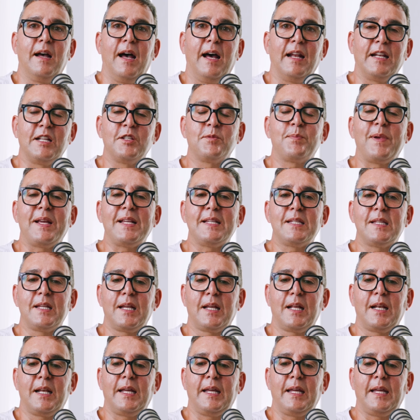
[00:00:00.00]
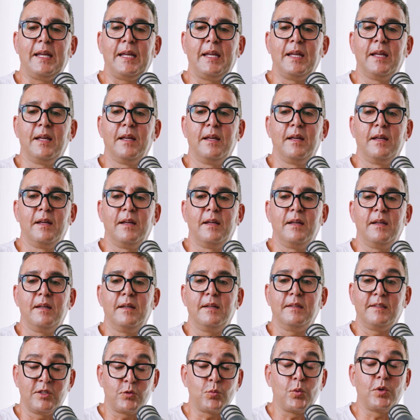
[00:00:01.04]
it's basically
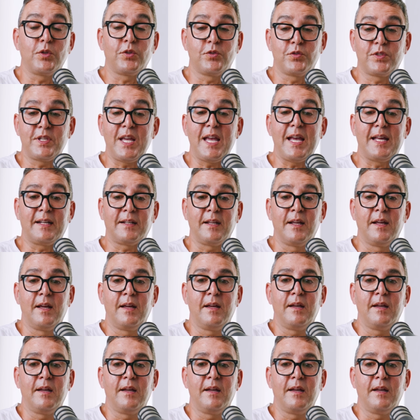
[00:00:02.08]
just what you said.